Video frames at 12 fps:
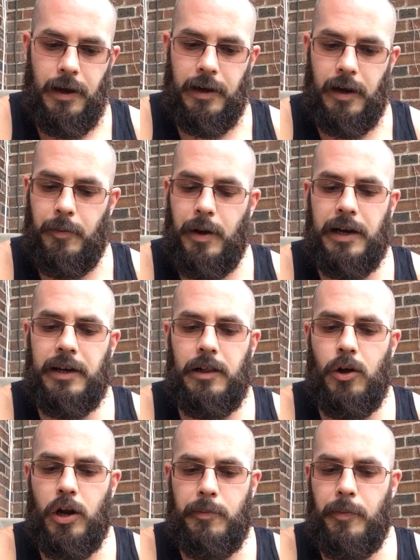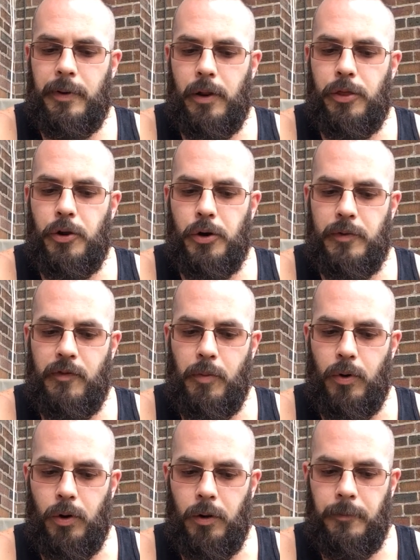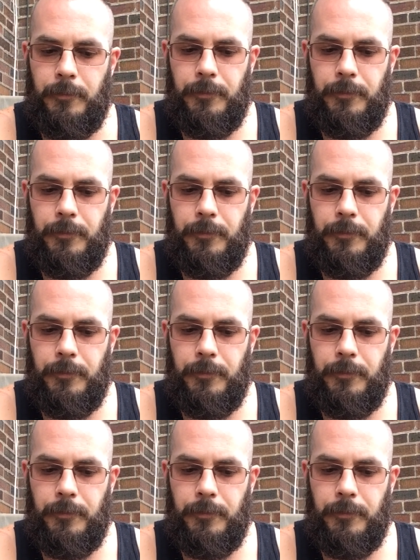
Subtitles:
I'm going to load up about a third of a bowl,